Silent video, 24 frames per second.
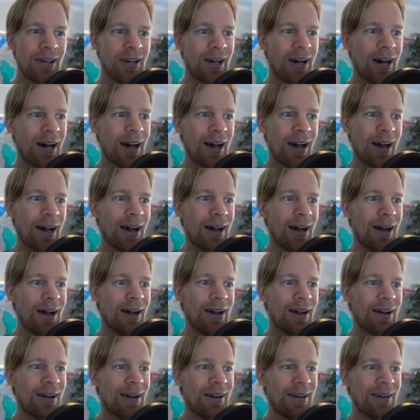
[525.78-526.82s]

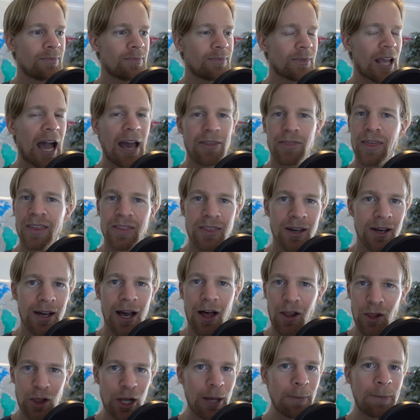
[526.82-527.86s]
I think the
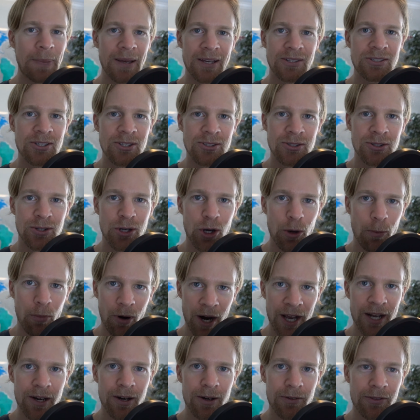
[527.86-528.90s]
Olympics is a
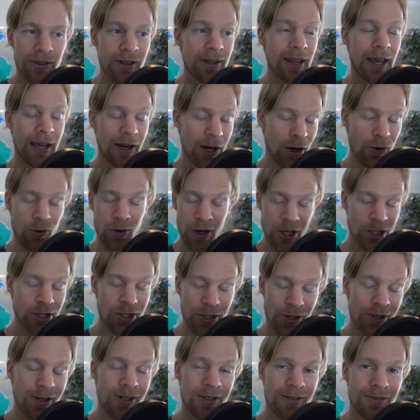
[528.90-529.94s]
no-brainer. The
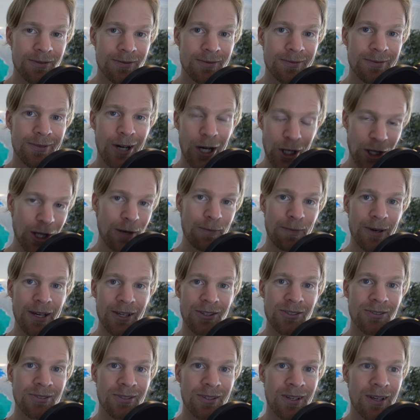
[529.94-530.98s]
original
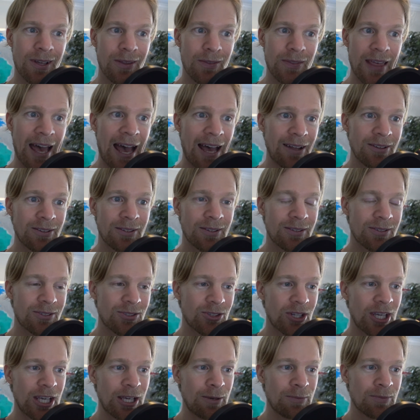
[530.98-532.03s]
Olympics. That
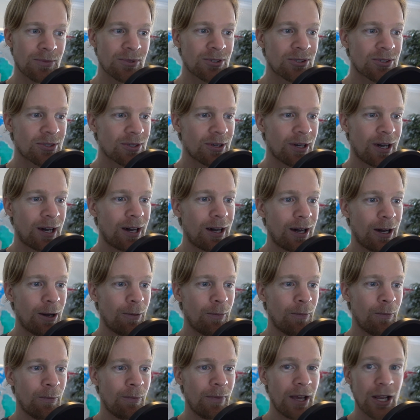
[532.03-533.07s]
seems
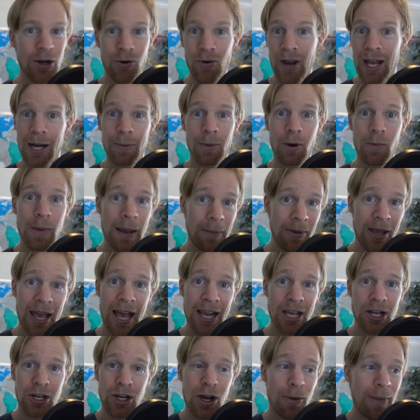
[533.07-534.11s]
incredible. Maybe
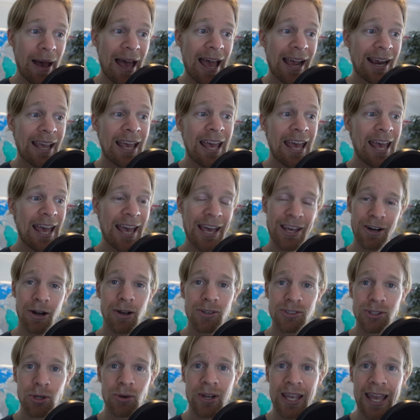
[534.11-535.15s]
I could go back and
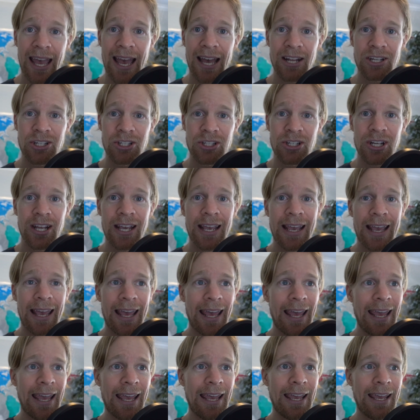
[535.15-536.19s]
also catch
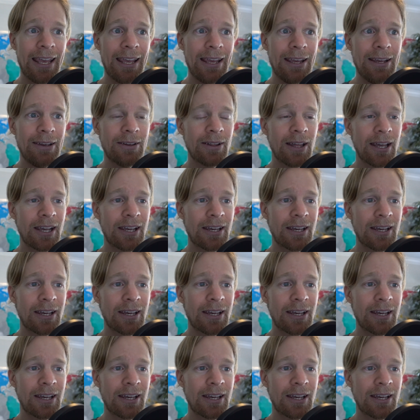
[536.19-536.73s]
a